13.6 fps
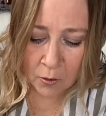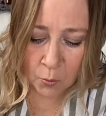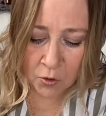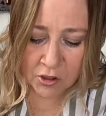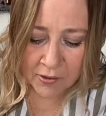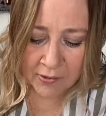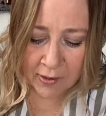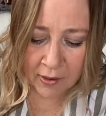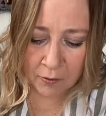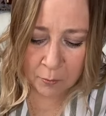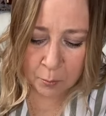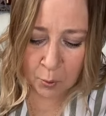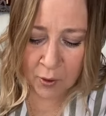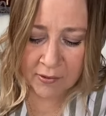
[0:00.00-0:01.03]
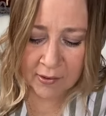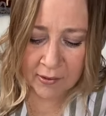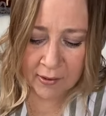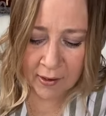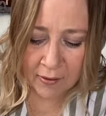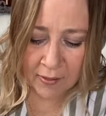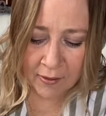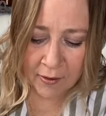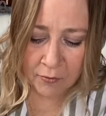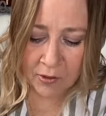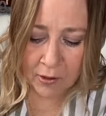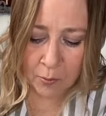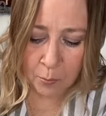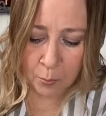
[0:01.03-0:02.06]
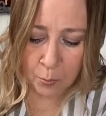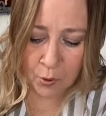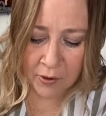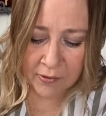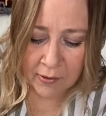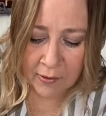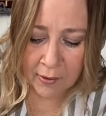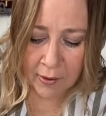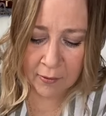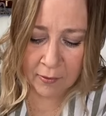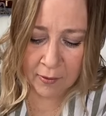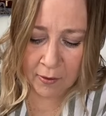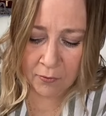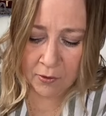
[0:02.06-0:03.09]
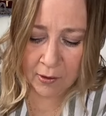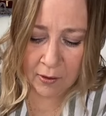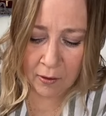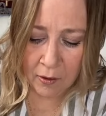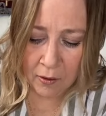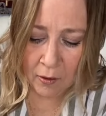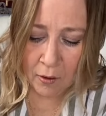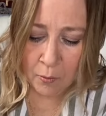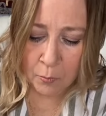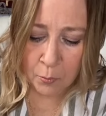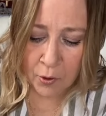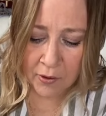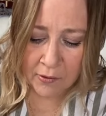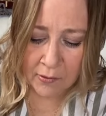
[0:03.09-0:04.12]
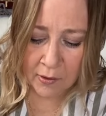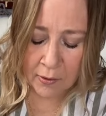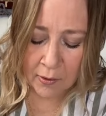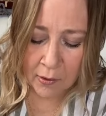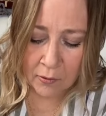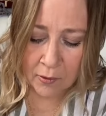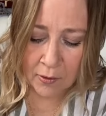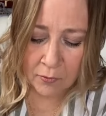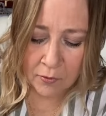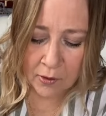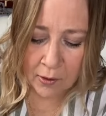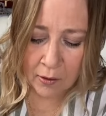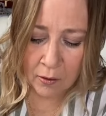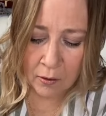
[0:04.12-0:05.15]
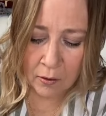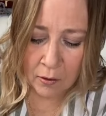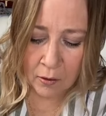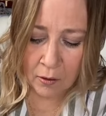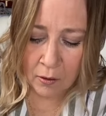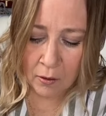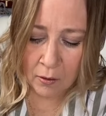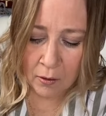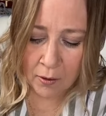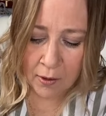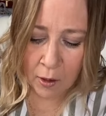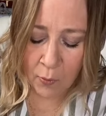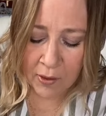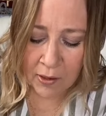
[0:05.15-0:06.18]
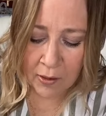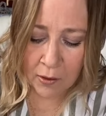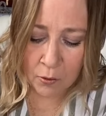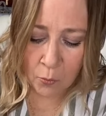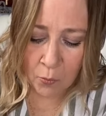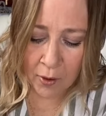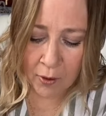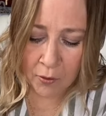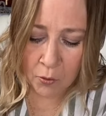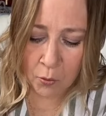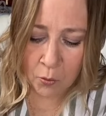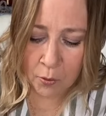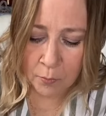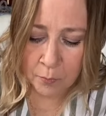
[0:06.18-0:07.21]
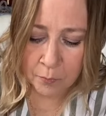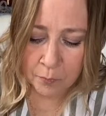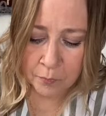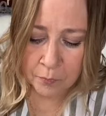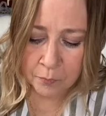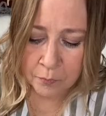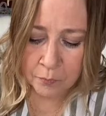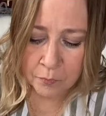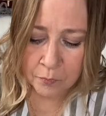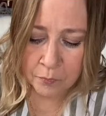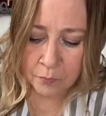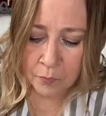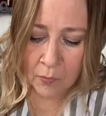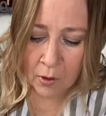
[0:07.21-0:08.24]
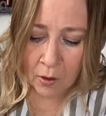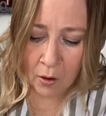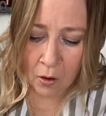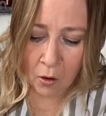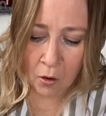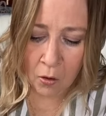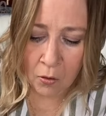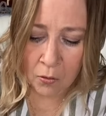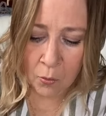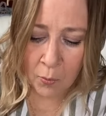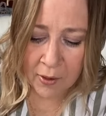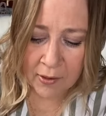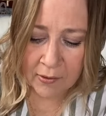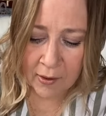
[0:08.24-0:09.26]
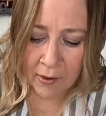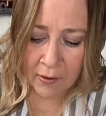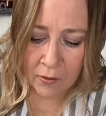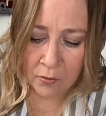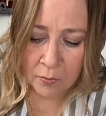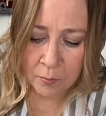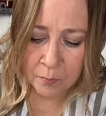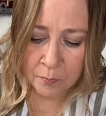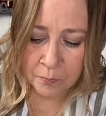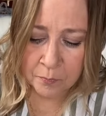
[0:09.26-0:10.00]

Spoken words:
We're just kind of pressing down, lifting, pressing down, lifting, pressing down, lifting, going in a row all the way down